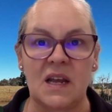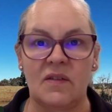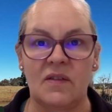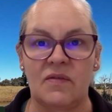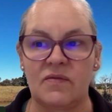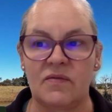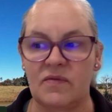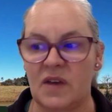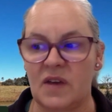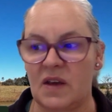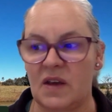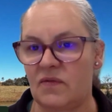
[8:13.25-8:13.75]

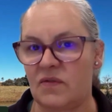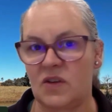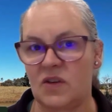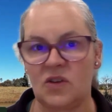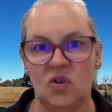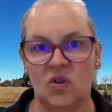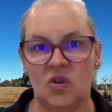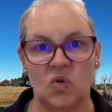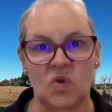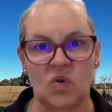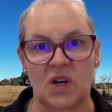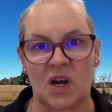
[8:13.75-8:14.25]
If you
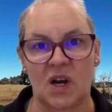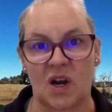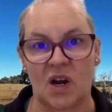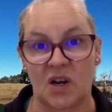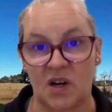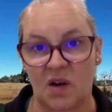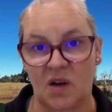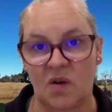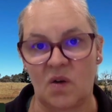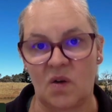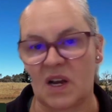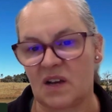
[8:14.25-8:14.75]
look and go,
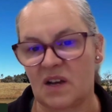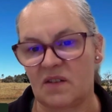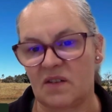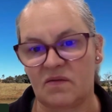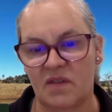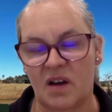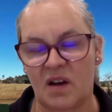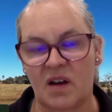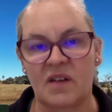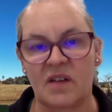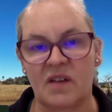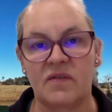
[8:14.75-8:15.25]
no, I
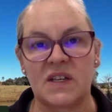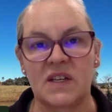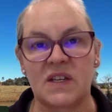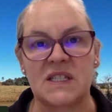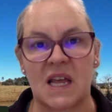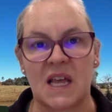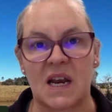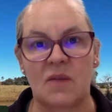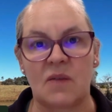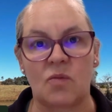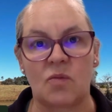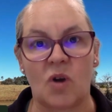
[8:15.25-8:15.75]
can
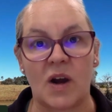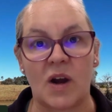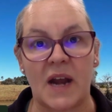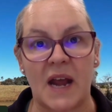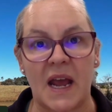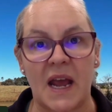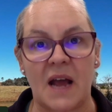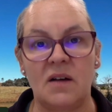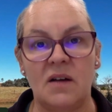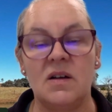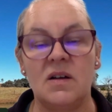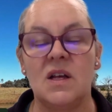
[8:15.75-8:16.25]
fix that up right
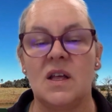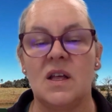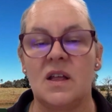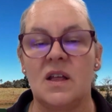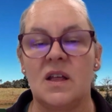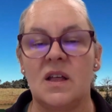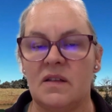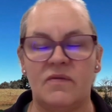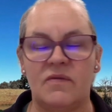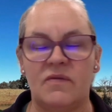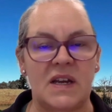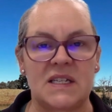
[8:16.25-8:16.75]
now,
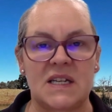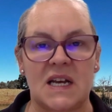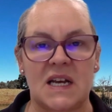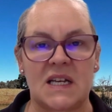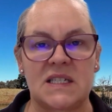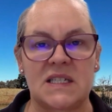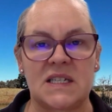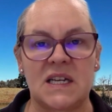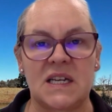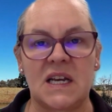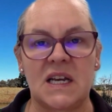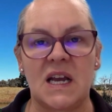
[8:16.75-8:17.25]

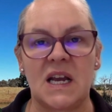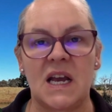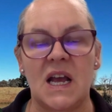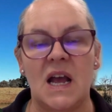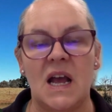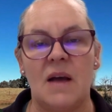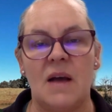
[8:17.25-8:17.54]
fantastic.